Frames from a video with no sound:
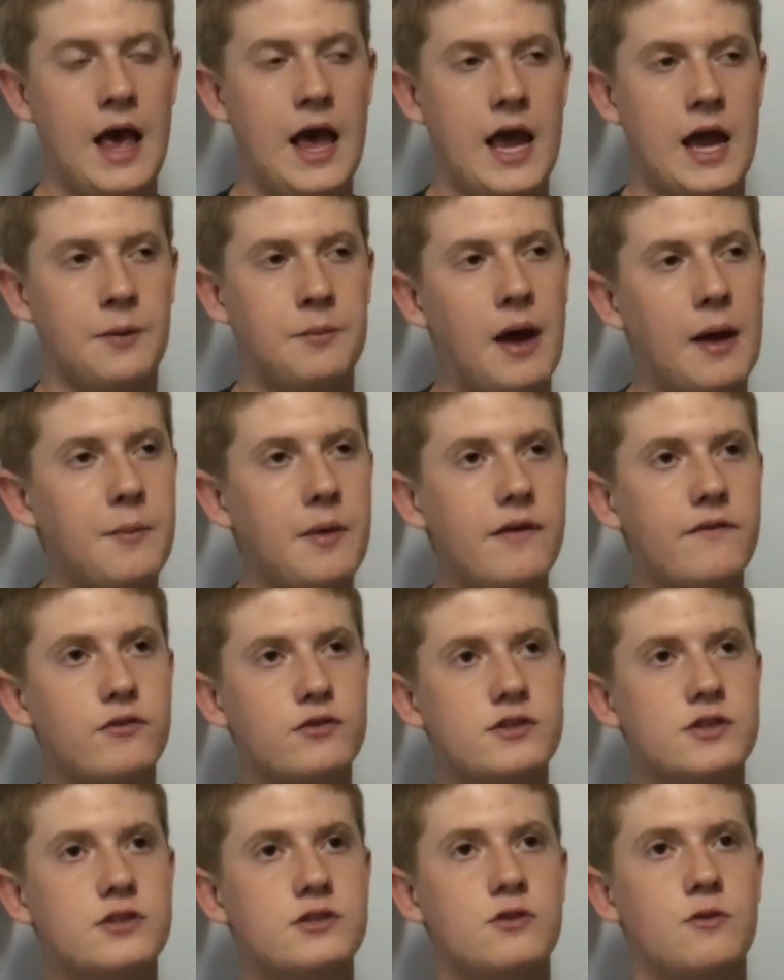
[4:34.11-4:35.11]
In Batman
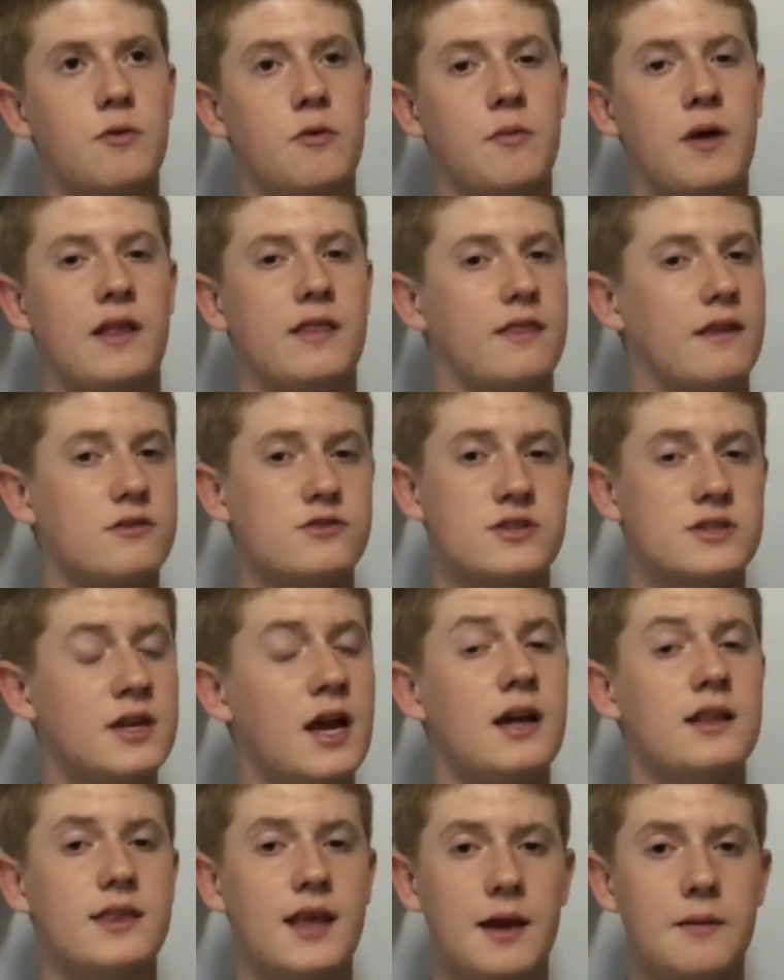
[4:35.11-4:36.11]
vs. Superman, there's
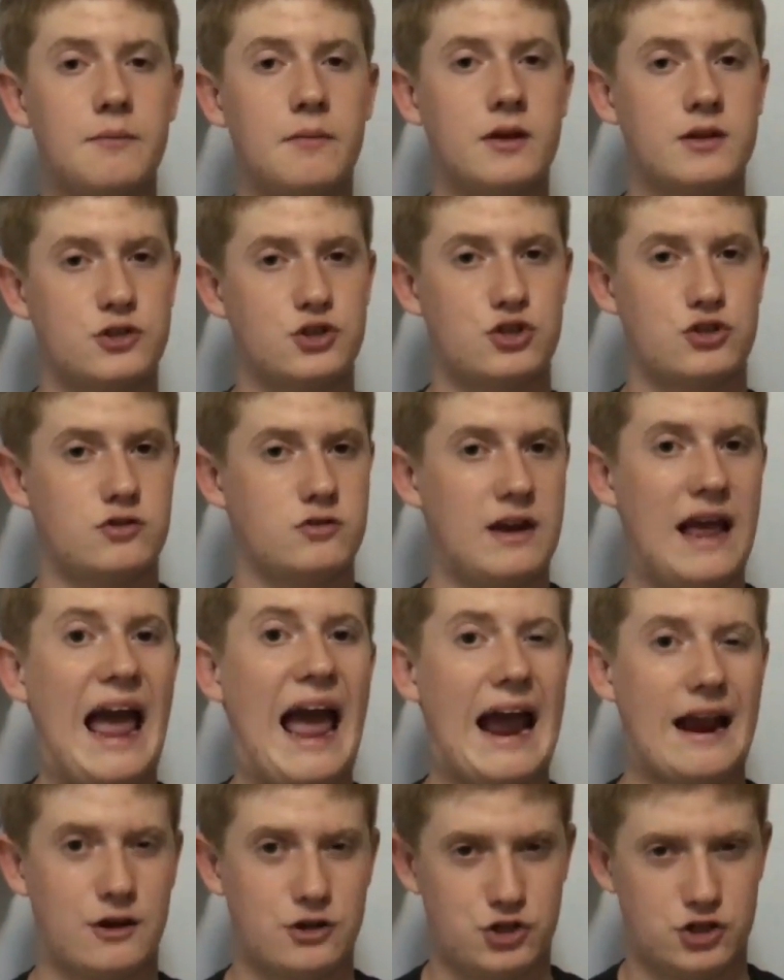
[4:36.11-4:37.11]
not that much
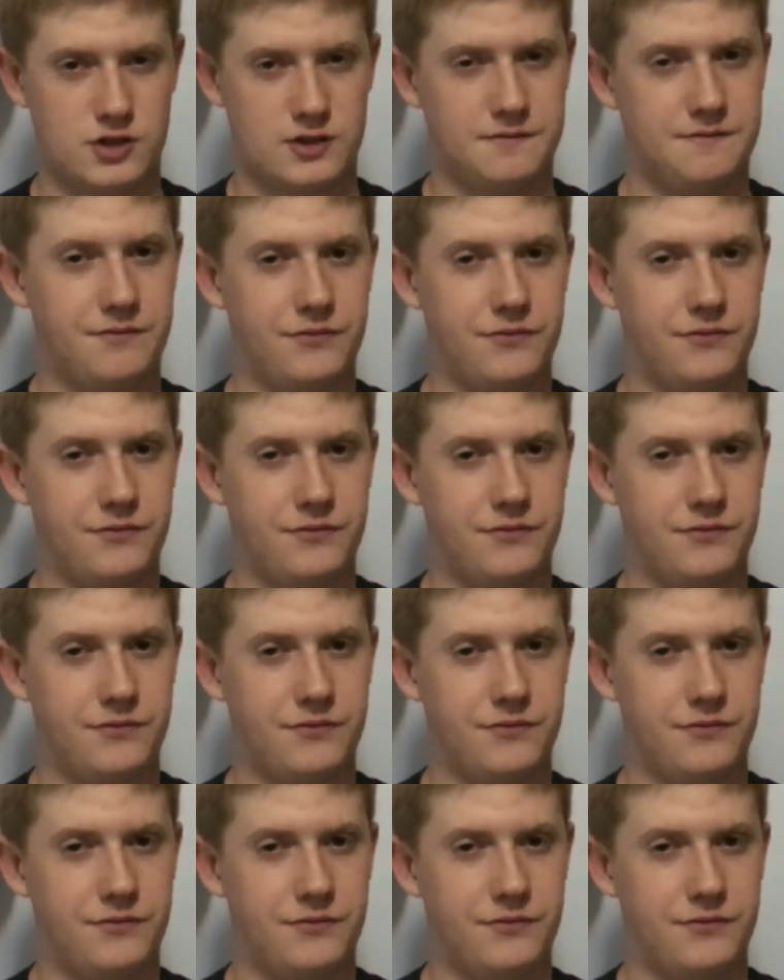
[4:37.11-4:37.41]
action.